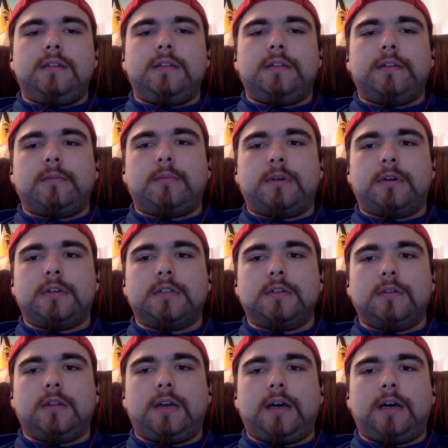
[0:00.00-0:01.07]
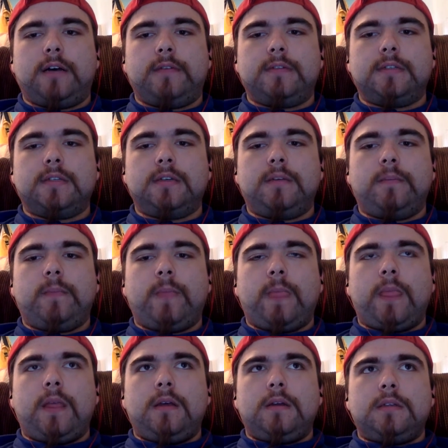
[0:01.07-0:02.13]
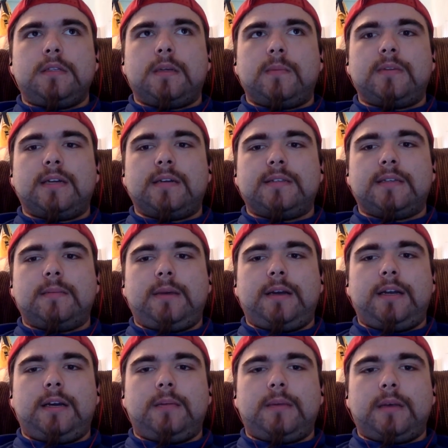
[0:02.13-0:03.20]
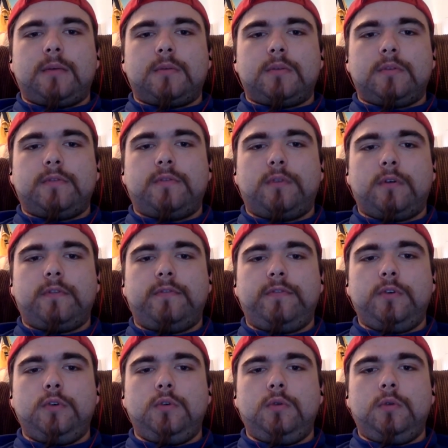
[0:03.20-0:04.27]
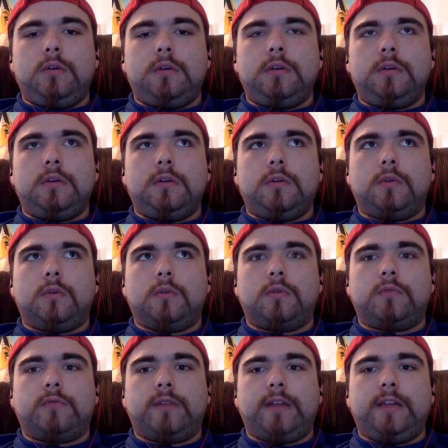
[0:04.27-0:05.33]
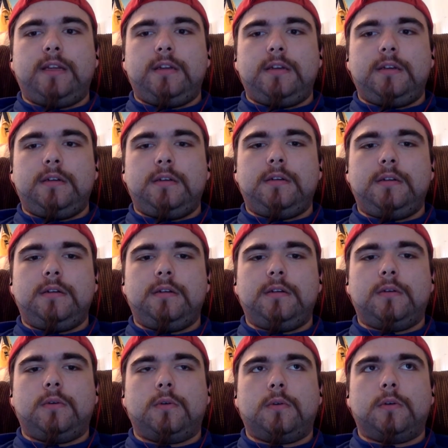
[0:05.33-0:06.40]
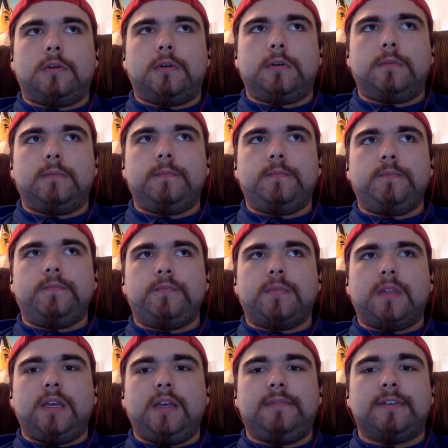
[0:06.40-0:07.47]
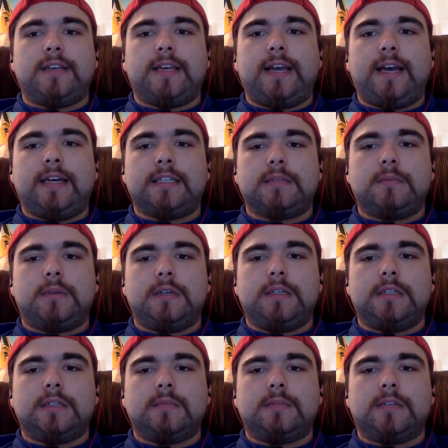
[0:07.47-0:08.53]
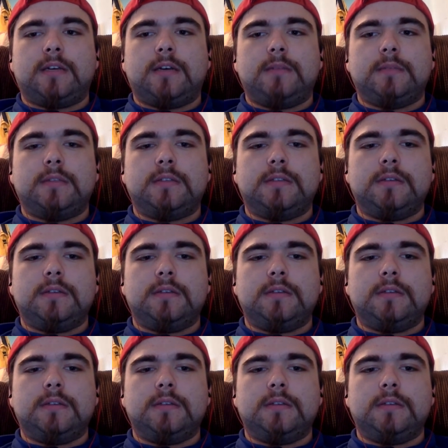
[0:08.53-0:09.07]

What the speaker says: their personal lives. Sometimes they might not be able to afford food or rent or even gas money sometimes.